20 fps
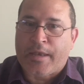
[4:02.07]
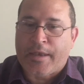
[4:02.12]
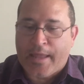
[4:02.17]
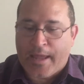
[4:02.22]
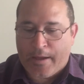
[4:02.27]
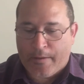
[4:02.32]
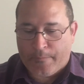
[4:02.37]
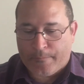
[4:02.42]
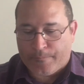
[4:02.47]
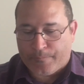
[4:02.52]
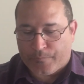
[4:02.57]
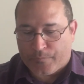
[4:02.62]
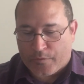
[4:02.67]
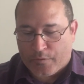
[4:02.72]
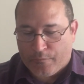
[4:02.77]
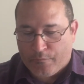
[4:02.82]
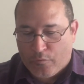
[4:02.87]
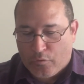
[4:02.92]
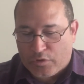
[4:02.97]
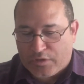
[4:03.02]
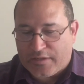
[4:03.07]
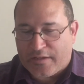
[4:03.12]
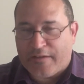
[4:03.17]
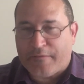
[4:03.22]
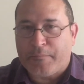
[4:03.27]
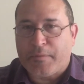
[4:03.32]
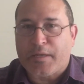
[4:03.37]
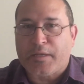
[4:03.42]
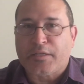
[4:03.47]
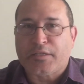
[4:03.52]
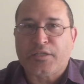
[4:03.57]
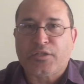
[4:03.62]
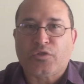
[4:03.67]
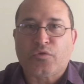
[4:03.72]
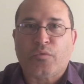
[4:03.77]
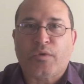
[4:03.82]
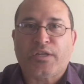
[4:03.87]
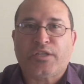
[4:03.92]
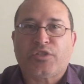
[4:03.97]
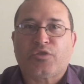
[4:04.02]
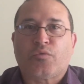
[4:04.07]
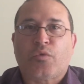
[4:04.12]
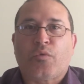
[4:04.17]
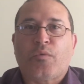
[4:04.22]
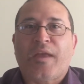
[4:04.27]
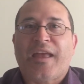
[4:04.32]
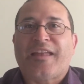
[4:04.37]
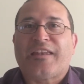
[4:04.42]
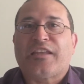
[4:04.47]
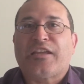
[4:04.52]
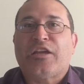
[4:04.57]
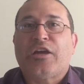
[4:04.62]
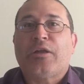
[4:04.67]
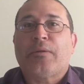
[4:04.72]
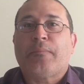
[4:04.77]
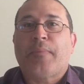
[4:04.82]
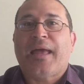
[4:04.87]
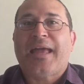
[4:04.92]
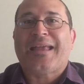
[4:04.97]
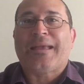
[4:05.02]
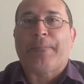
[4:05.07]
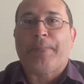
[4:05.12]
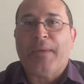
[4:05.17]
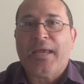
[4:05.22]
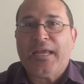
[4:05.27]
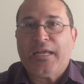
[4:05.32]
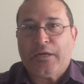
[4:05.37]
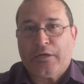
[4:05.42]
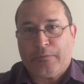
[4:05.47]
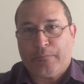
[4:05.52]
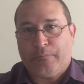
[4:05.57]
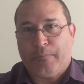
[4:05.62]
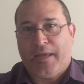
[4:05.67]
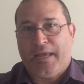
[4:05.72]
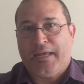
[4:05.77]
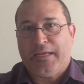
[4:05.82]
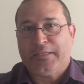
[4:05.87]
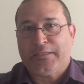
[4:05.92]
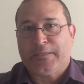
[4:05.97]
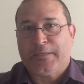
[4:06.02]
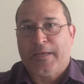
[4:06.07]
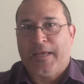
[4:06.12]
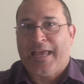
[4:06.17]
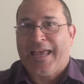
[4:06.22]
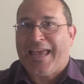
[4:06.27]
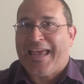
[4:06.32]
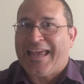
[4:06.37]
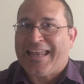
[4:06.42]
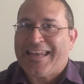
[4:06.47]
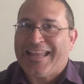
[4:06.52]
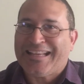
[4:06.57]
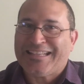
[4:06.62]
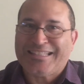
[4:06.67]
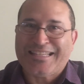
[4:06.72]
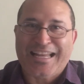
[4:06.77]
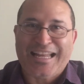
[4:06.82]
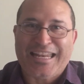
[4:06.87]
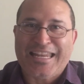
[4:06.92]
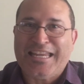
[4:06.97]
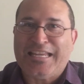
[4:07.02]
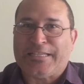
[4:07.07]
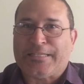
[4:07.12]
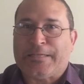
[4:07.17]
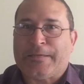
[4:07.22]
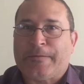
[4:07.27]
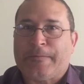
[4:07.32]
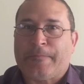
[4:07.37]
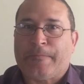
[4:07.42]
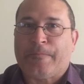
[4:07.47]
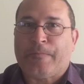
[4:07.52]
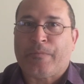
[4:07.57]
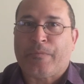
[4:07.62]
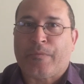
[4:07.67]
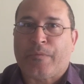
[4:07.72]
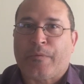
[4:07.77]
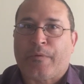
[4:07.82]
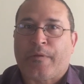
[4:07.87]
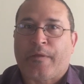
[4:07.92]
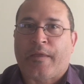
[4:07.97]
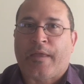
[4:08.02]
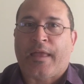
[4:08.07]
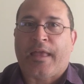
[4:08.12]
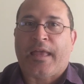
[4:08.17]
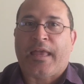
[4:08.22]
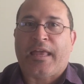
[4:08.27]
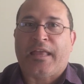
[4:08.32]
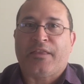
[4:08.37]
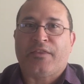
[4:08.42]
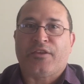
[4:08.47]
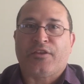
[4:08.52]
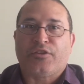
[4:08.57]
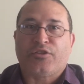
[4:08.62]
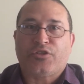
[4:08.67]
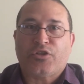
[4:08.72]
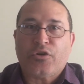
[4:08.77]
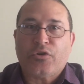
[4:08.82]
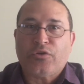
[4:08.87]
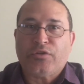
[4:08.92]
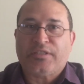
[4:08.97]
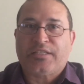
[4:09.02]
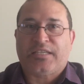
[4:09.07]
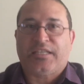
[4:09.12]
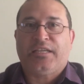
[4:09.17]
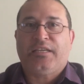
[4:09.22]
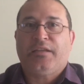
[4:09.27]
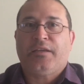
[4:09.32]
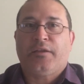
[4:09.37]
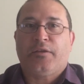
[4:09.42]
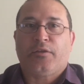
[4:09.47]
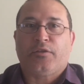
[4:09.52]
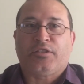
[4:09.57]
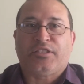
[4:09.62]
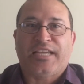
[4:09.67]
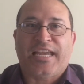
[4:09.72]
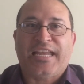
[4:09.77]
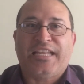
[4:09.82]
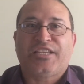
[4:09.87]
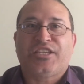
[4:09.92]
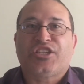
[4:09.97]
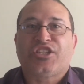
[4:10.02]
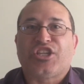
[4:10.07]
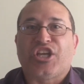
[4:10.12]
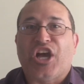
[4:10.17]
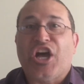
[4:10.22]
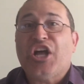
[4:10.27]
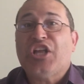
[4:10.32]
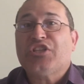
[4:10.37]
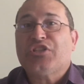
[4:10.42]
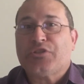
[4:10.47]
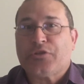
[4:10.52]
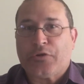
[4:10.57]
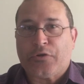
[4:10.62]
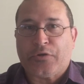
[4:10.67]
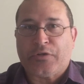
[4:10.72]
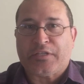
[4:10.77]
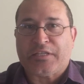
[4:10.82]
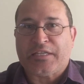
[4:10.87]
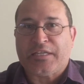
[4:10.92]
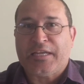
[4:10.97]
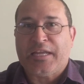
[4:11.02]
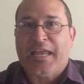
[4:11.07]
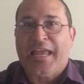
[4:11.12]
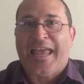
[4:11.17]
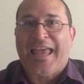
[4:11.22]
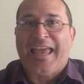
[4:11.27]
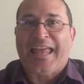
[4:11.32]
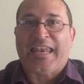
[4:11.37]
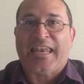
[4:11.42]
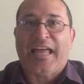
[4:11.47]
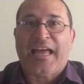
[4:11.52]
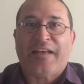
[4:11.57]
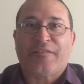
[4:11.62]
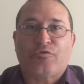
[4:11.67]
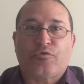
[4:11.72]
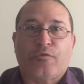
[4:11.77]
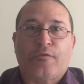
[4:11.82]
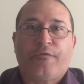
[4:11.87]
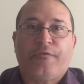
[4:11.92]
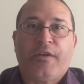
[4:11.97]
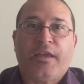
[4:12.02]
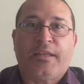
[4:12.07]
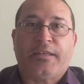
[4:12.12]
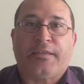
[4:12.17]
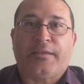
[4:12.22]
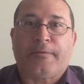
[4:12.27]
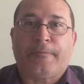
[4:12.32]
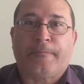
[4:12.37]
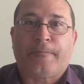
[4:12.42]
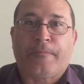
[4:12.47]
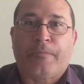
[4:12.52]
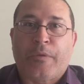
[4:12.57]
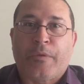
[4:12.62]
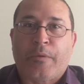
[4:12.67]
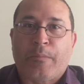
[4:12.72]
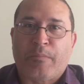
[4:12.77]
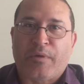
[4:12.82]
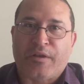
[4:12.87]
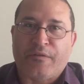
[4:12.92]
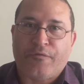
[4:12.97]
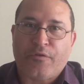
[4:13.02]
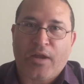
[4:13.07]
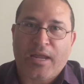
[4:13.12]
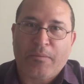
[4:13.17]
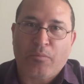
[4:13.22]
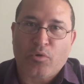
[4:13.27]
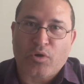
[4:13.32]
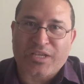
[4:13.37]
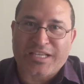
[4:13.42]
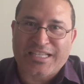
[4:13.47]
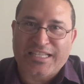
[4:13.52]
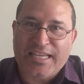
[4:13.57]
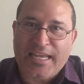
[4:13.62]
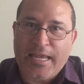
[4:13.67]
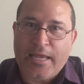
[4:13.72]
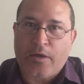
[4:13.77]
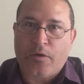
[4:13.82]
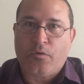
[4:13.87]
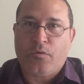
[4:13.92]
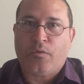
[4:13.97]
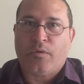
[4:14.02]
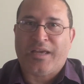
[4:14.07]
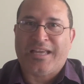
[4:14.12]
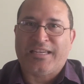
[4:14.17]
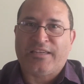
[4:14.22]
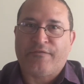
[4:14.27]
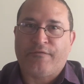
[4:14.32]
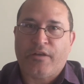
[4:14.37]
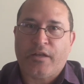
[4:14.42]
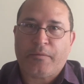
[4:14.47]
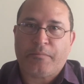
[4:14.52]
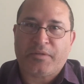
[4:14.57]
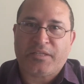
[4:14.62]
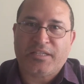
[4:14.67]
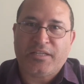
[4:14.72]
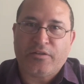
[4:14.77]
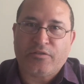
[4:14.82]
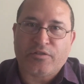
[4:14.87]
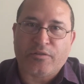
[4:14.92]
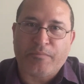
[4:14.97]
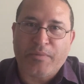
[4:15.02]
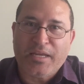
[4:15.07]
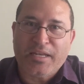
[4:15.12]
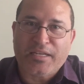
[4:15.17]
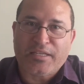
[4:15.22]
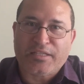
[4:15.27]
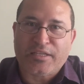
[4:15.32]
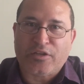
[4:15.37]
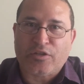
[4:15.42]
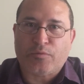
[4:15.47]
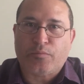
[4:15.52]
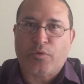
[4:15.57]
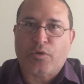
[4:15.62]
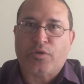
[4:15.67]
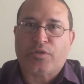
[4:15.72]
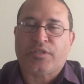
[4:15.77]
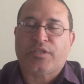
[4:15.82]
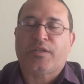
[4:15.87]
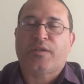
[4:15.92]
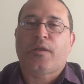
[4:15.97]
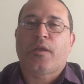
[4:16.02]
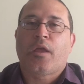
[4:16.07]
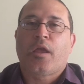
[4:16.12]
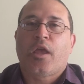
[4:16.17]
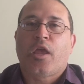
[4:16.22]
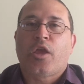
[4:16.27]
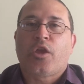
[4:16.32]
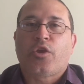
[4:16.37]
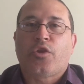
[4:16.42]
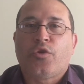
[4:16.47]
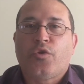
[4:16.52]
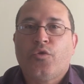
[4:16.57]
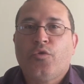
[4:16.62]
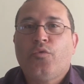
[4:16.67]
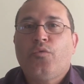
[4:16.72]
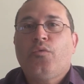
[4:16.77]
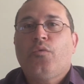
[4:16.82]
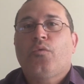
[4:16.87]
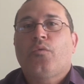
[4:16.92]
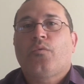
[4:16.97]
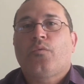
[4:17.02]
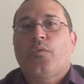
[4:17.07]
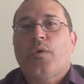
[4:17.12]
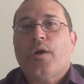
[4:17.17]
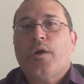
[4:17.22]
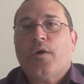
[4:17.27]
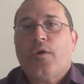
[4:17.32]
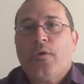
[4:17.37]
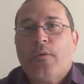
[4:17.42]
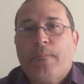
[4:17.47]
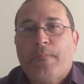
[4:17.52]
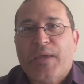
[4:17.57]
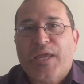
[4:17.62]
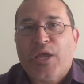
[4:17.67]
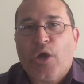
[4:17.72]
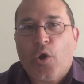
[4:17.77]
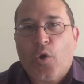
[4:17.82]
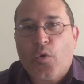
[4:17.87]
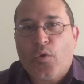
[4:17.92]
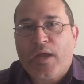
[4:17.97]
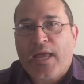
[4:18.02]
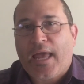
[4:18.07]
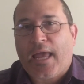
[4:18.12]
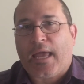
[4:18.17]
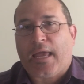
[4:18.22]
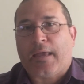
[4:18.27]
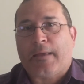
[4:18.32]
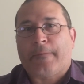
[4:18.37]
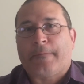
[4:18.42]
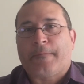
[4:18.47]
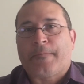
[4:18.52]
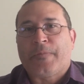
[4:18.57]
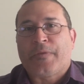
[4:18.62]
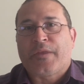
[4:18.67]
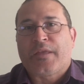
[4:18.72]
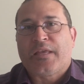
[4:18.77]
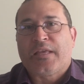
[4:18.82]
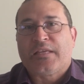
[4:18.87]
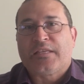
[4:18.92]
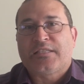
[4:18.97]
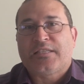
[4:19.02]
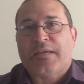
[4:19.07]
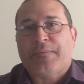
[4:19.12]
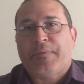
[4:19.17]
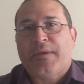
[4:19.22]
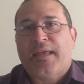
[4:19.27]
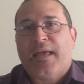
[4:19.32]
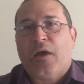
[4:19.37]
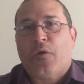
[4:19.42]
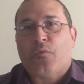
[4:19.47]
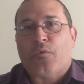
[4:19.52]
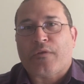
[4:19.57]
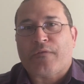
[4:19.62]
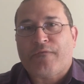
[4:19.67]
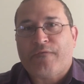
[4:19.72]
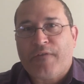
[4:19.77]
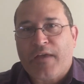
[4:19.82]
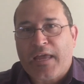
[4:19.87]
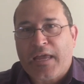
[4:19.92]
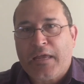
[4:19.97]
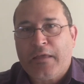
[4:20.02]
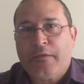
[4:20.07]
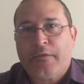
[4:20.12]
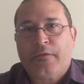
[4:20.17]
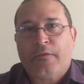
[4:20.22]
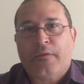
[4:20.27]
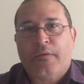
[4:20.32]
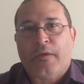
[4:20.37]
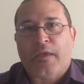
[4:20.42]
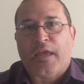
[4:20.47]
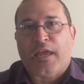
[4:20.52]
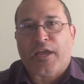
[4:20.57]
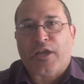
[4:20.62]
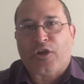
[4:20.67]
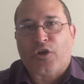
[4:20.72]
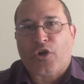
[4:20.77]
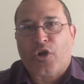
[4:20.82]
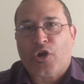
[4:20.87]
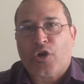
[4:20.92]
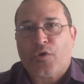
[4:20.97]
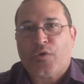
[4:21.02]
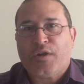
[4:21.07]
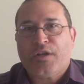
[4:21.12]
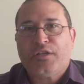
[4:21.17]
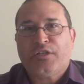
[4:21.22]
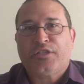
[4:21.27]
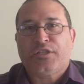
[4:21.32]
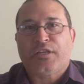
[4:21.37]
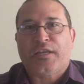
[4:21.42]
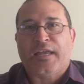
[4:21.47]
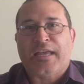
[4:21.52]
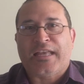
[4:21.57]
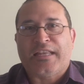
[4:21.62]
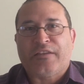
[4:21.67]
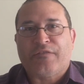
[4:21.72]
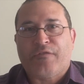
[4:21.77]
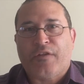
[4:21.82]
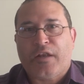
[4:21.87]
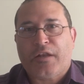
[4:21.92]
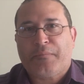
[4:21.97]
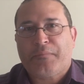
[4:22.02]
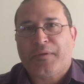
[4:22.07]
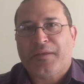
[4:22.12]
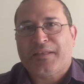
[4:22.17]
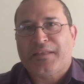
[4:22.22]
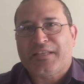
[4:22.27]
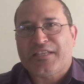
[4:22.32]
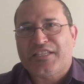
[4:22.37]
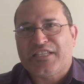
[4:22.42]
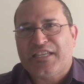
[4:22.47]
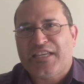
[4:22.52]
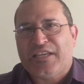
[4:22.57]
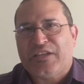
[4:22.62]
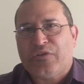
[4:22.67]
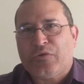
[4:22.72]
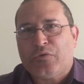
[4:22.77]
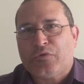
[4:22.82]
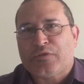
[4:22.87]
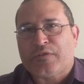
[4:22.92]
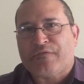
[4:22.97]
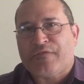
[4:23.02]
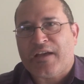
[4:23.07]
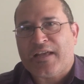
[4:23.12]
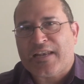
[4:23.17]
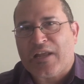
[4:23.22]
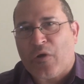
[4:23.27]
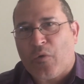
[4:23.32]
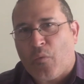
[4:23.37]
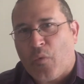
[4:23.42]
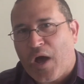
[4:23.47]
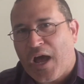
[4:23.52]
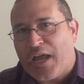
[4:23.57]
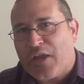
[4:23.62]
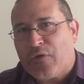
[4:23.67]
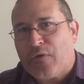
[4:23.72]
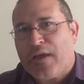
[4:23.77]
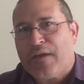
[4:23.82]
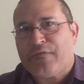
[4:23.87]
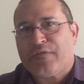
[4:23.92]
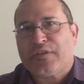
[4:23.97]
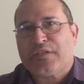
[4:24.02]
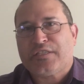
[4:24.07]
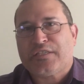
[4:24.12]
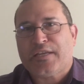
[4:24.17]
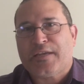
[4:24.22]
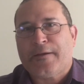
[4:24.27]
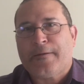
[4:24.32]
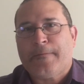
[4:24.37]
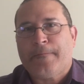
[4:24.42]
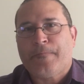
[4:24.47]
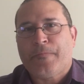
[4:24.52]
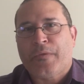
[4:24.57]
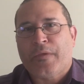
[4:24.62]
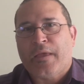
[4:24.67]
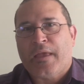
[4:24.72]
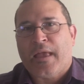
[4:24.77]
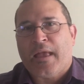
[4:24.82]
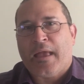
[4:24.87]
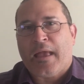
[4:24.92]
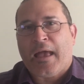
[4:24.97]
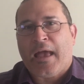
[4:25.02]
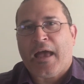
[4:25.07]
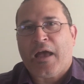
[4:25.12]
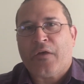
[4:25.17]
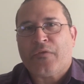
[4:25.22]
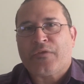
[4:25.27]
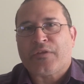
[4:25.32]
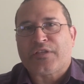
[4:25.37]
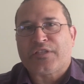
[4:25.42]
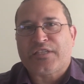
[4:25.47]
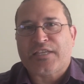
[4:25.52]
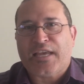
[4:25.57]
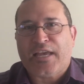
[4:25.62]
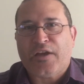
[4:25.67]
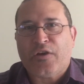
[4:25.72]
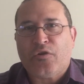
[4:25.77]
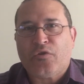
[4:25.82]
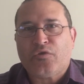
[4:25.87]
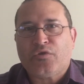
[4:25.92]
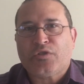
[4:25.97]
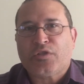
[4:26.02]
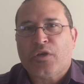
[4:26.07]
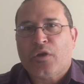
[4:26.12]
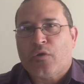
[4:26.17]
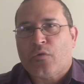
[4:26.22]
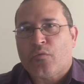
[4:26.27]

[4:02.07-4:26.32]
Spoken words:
Now, unfortunately, I've been in situations where we had to cut back and make cutbacks, and that's not easy. And the certainty changes to uncertainty, and lives are affected. But if you're able to sell and develop the skills of being a salesperson, you will be okay. Stepping out with faith and courage and developing the skills to find out why you have to sell, how the sales